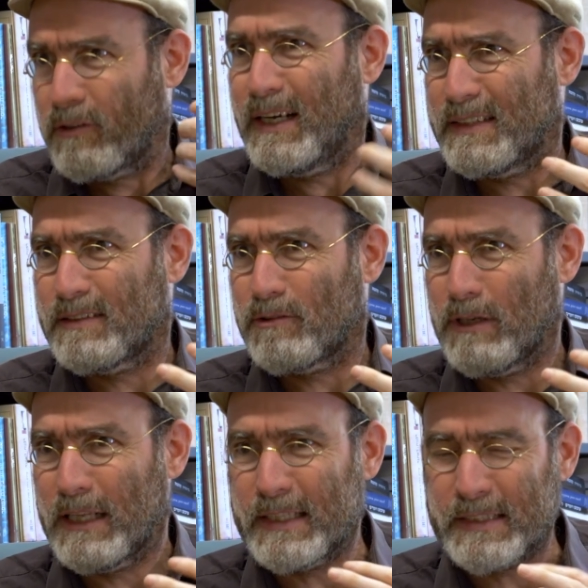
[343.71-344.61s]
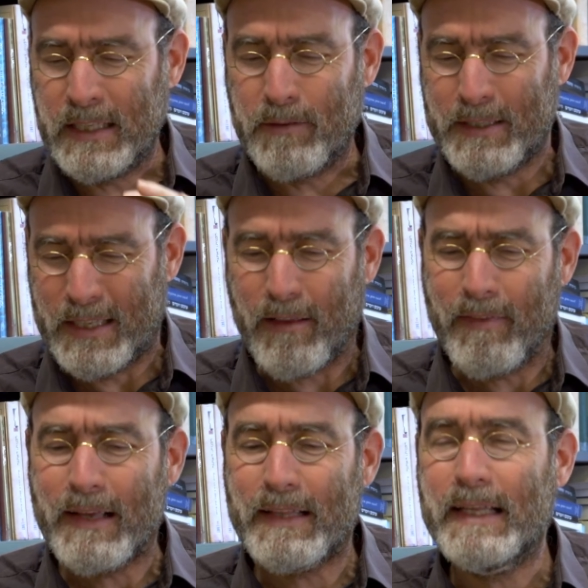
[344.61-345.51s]
That's really the sentiment. And I
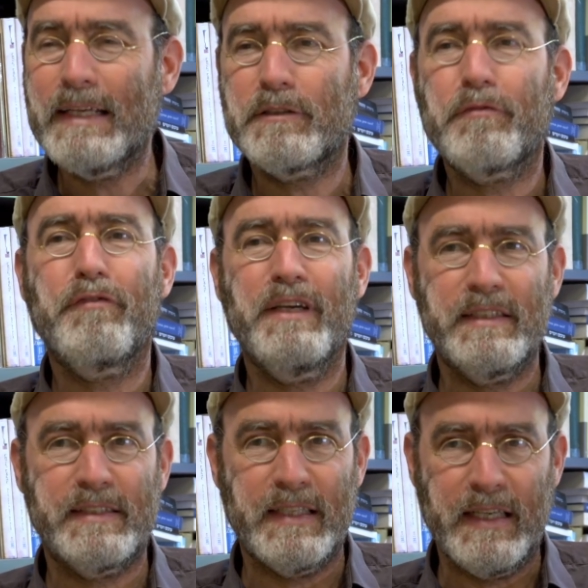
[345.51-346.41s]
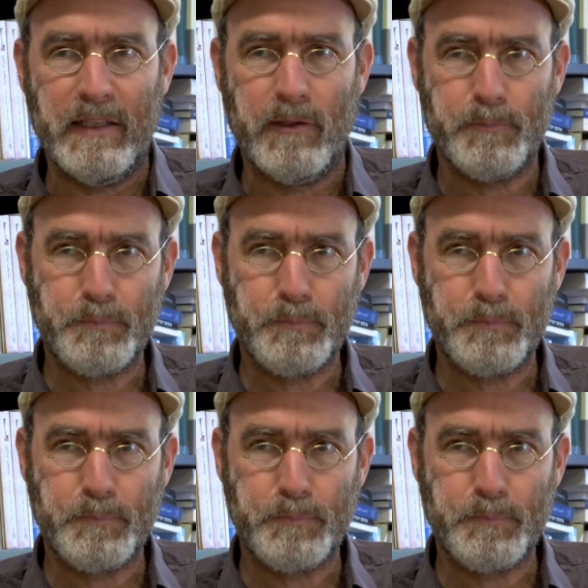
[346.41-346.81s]
think this feeds in